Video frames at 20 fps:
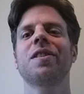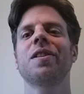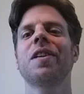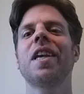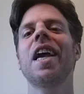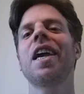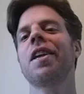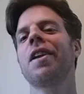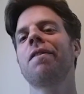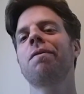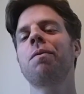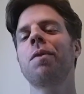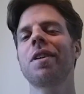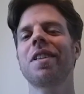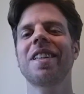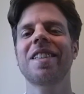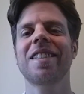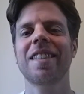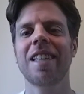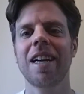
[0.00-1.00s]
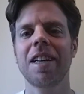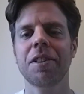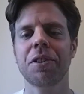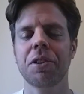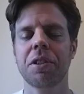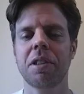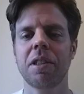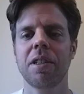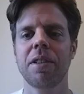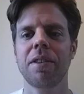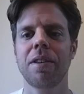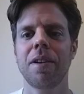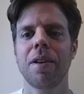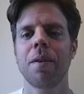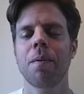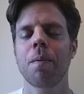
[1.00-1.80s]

So yeah, you have more testosterone.